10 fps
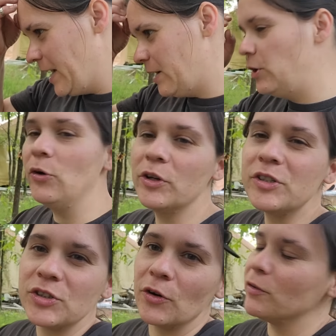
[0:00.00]
Yeah, I
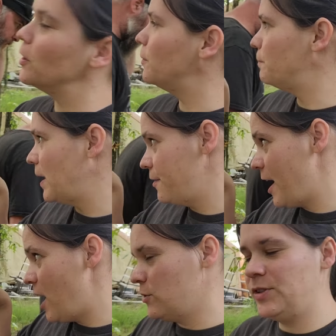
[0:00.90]
noticed over by
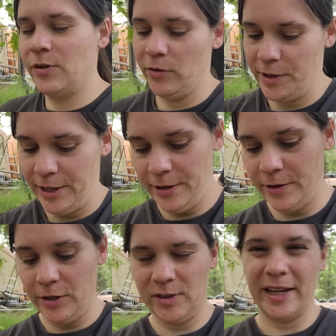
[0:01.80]
the house over there,
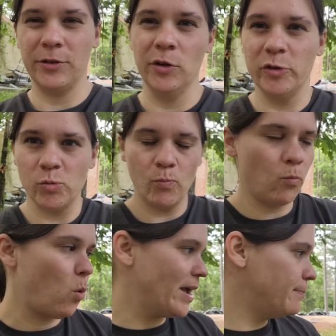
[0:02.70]
there's like those
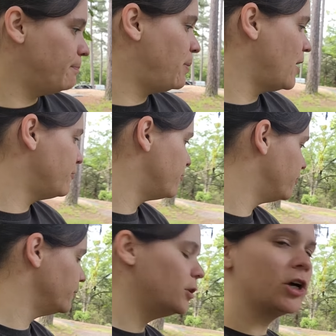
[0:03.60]
white puff
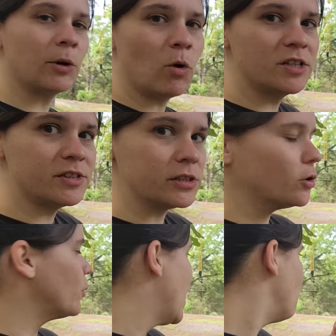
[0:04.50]
looking ones,
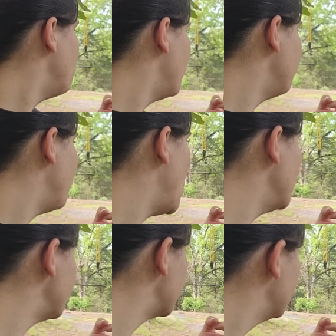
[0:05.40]
little round puff
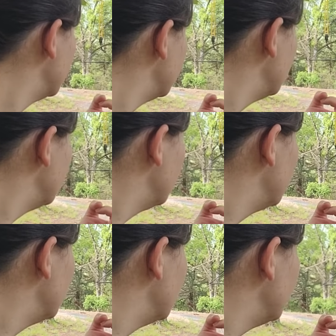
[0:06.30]
balls. The
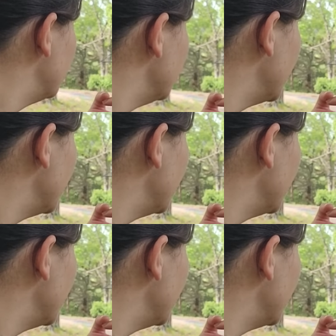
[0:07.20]
marshmallow ones?